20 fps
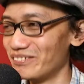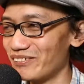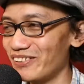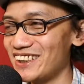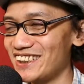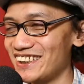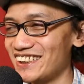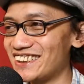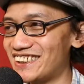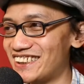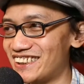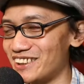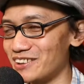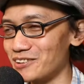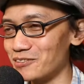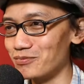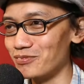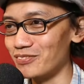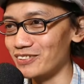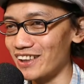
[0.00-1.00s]
Because it is
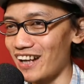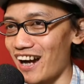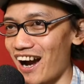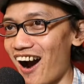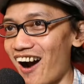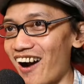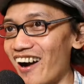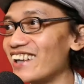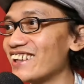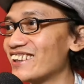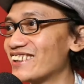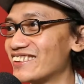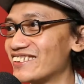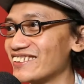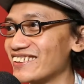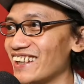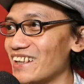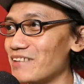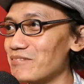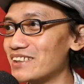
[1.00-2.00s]
hard to
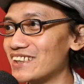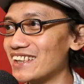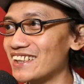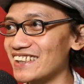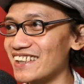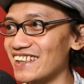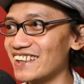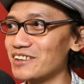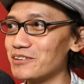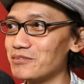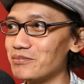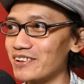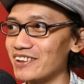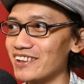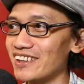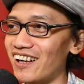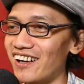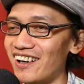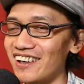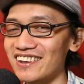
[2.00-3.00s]
get, I mean, the skill is
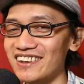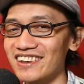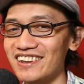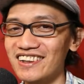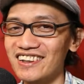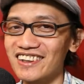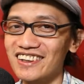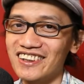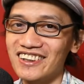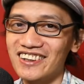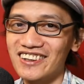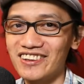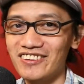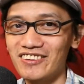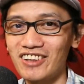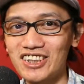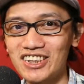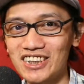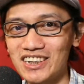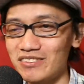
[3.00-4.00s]
pretty hard
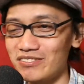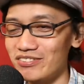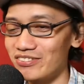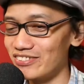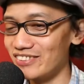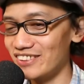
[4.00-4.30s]
to achieve.